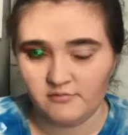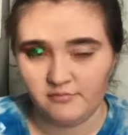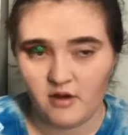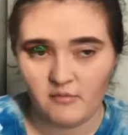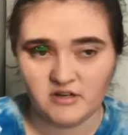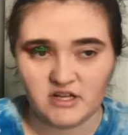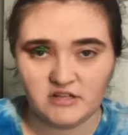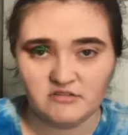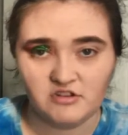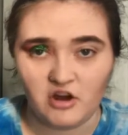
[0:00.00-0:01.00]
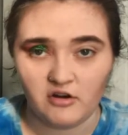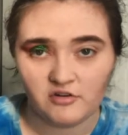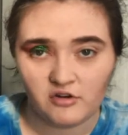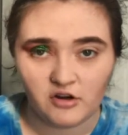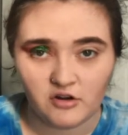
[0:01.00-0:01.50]
mom or dad's a
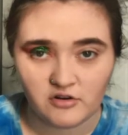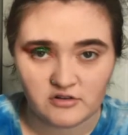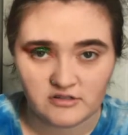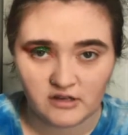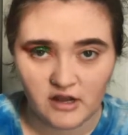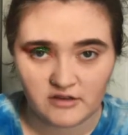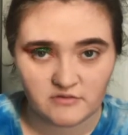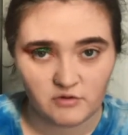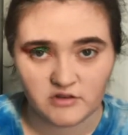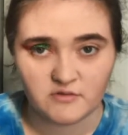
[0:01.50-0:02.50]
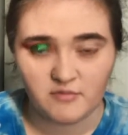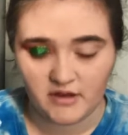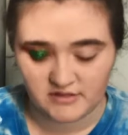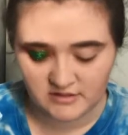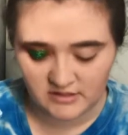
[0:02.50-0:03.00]
doctor or a nurse and works with
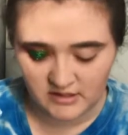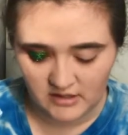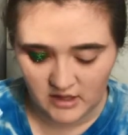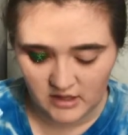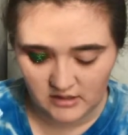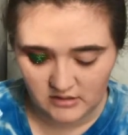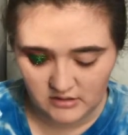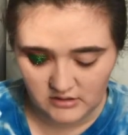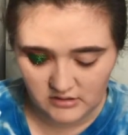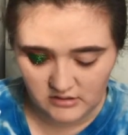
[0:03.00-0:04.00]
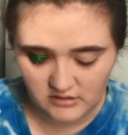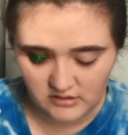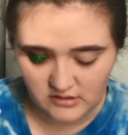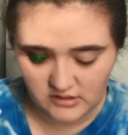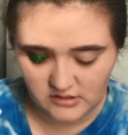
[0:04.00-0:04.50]
patients like that.
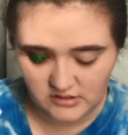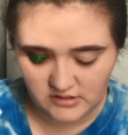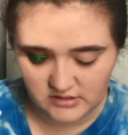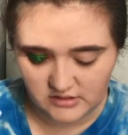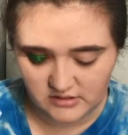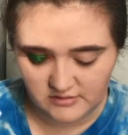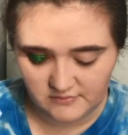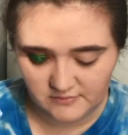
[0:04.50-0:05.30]
And it's just,